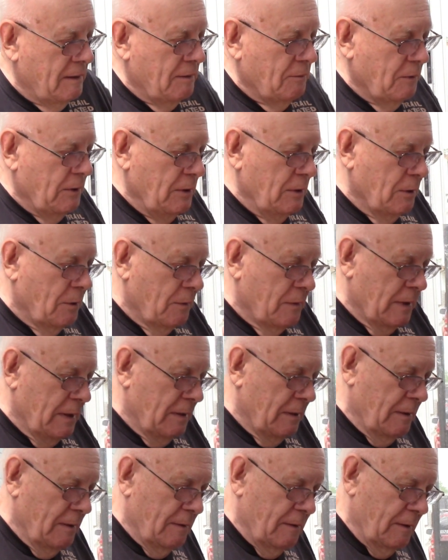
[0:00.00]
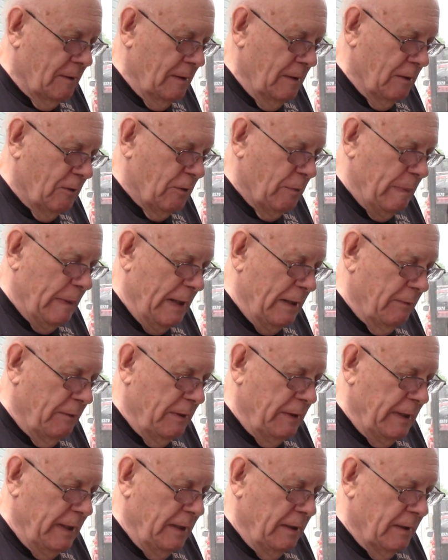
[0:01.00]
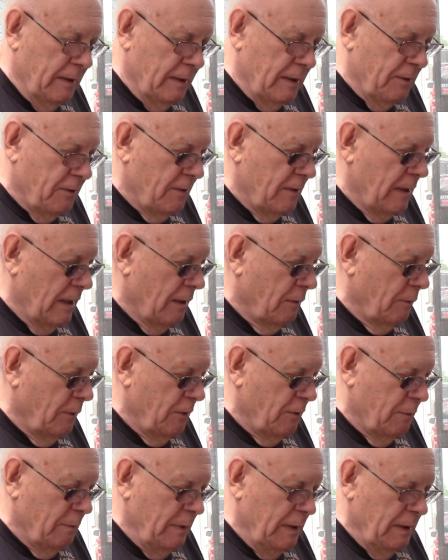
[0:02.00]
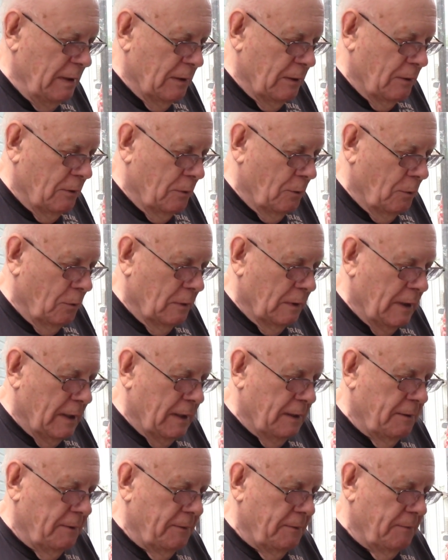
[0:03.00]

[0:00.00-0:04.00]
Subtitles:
We know that the expiry date doesn't always mean a whole lot.